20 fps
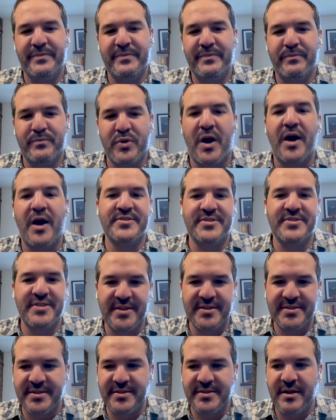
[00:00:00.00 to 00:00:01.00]

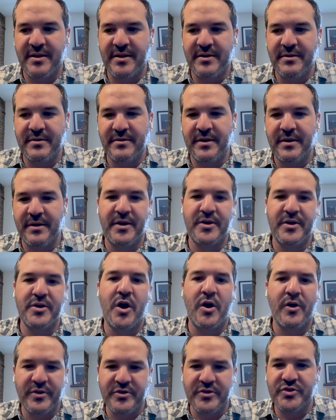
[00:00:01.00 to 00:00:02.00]
process and
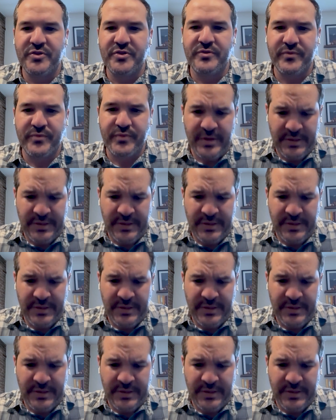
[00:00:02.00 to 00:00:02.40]
acknowledge of